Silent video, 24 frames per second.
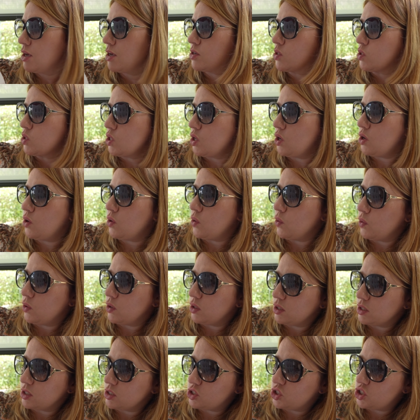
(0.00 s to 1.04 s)
So
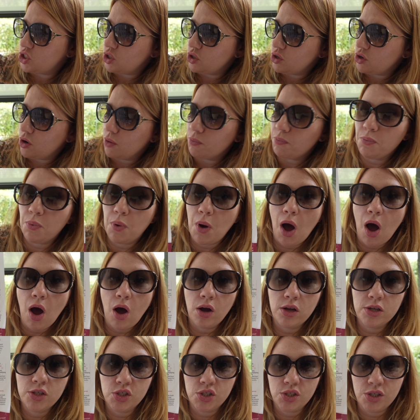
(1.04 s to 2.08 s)
the Giro
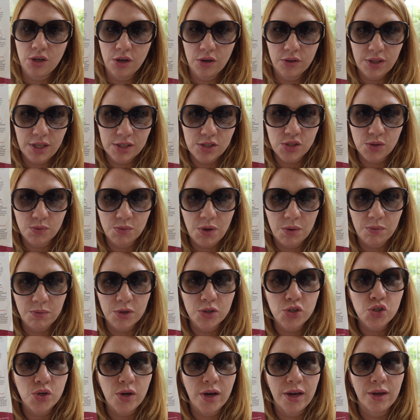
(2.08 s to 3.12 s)
Poggio, that's the one we're
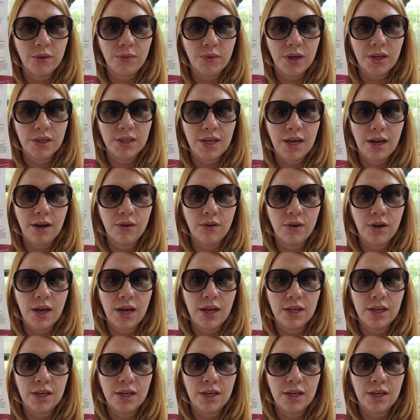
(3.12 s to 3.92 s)
trying right now,